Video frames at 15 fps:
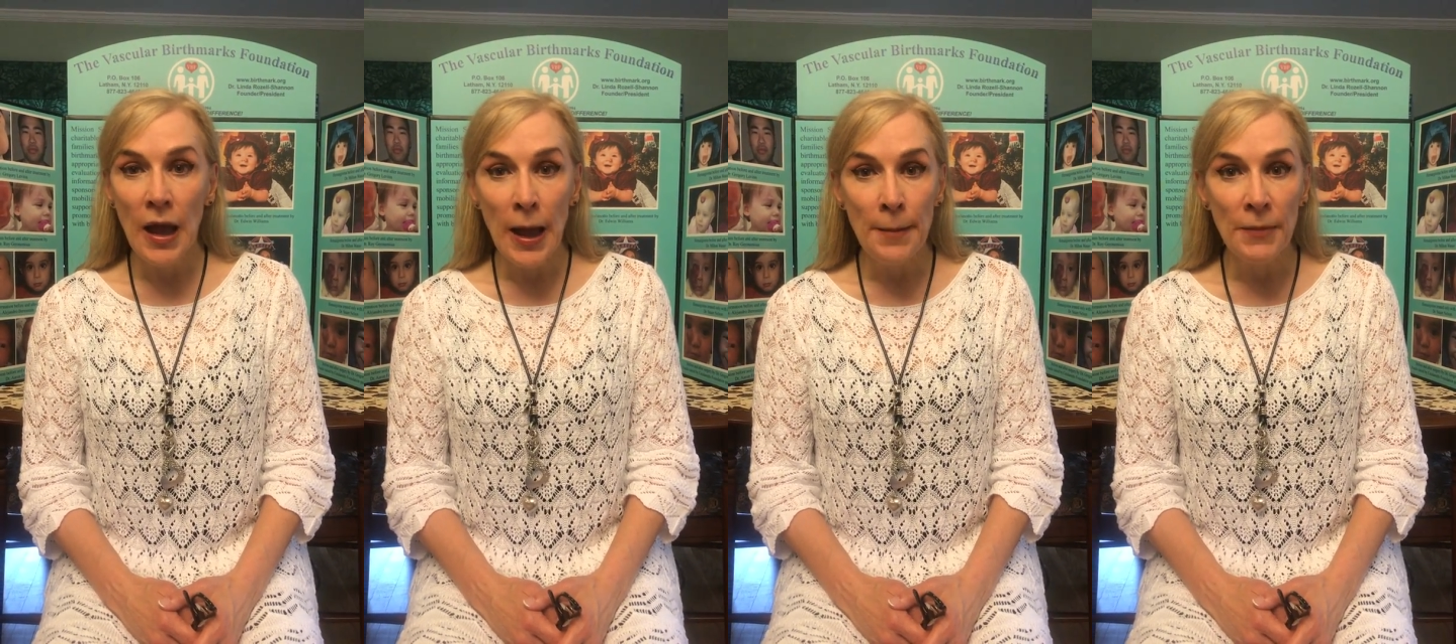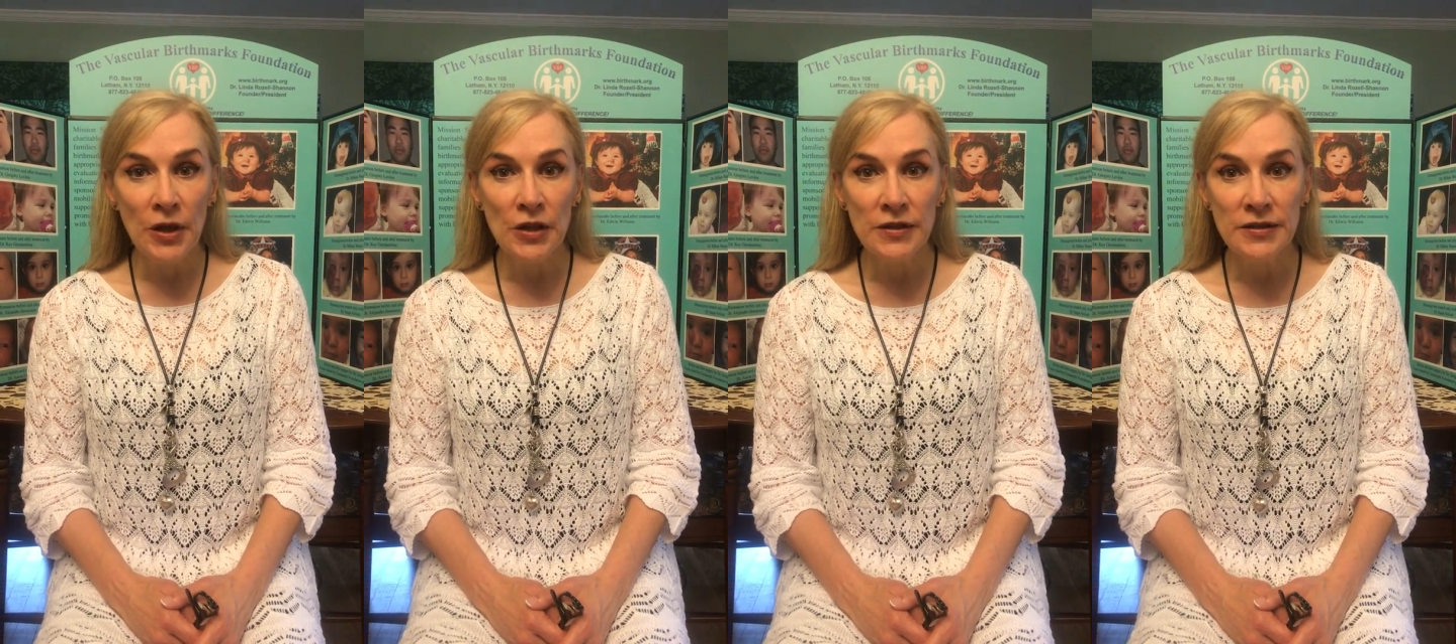
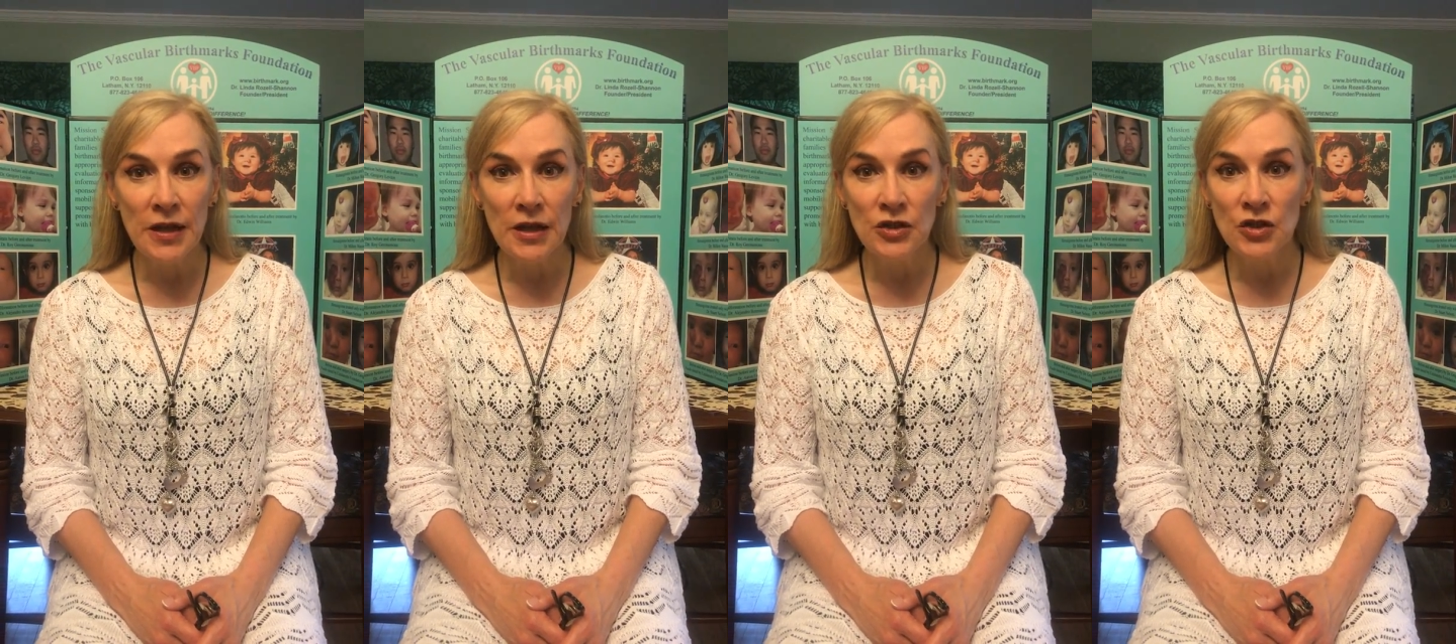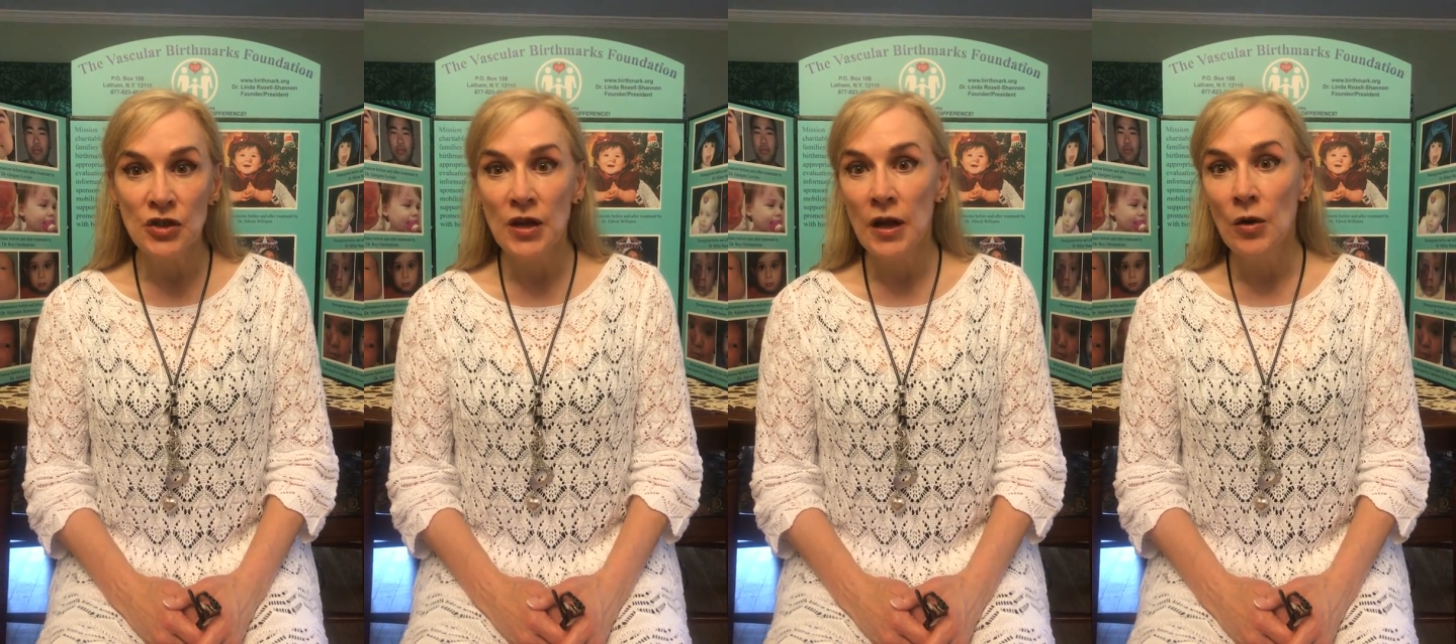
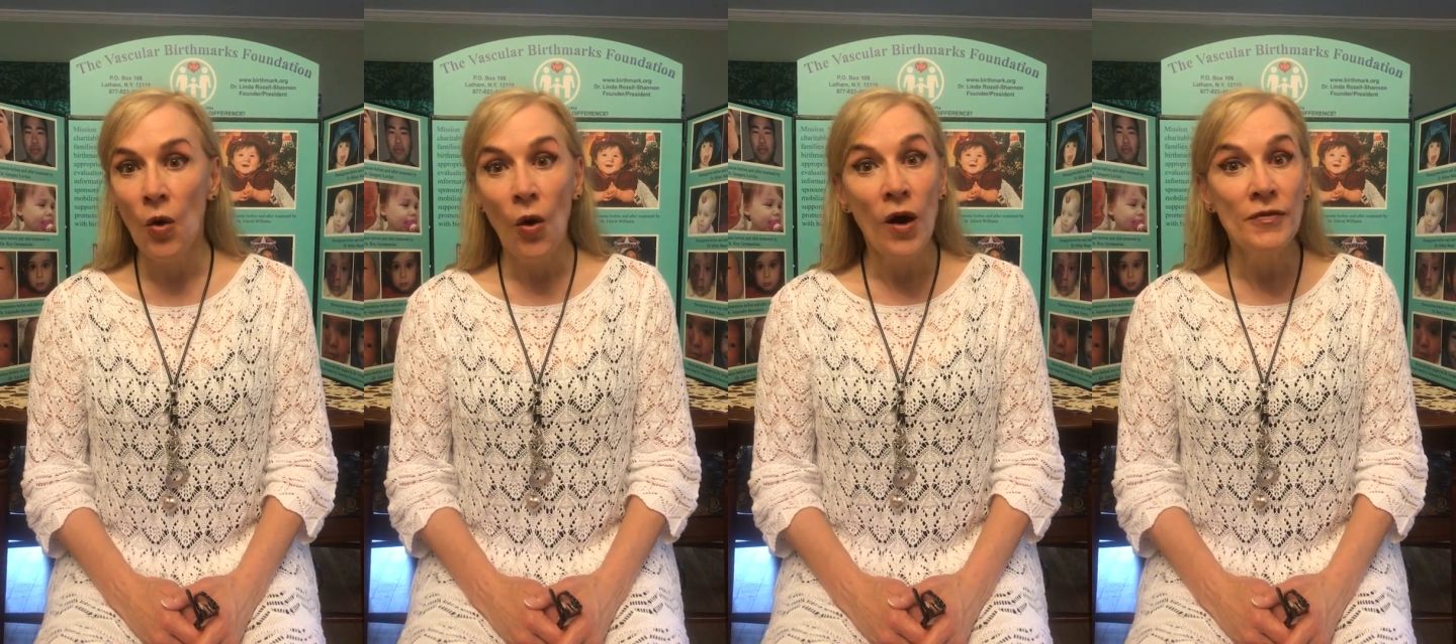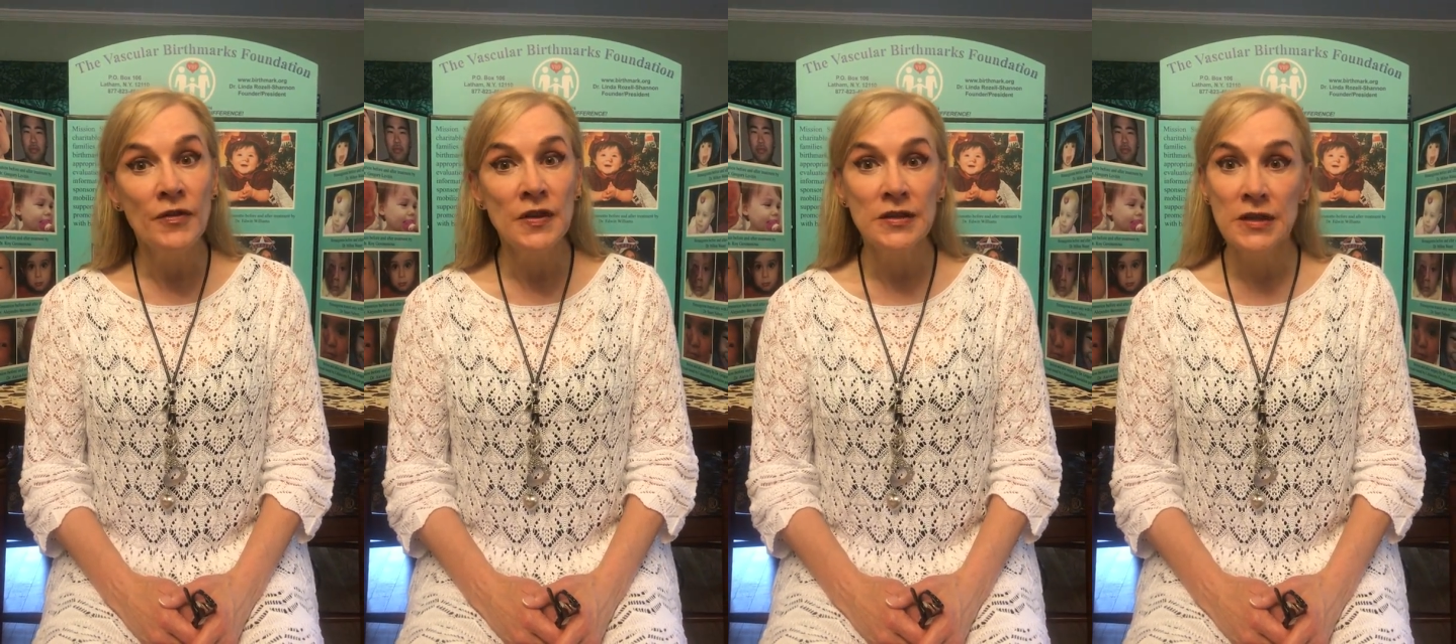embolization, and
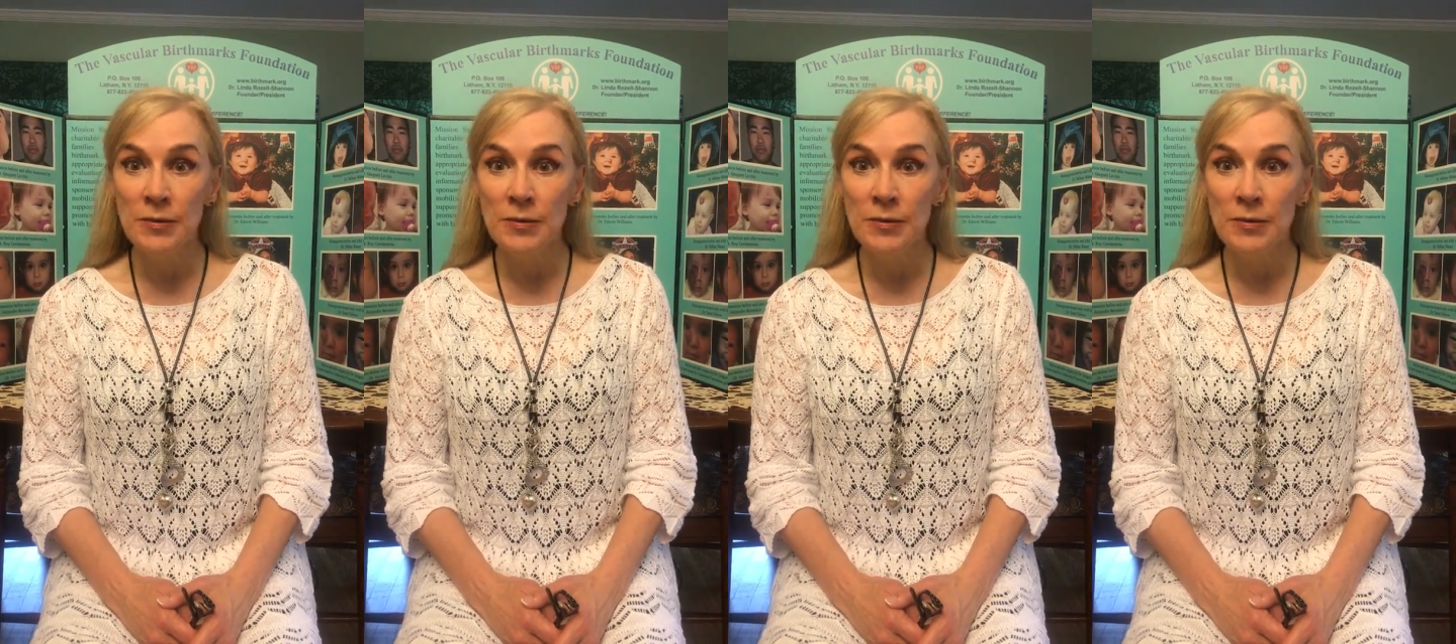often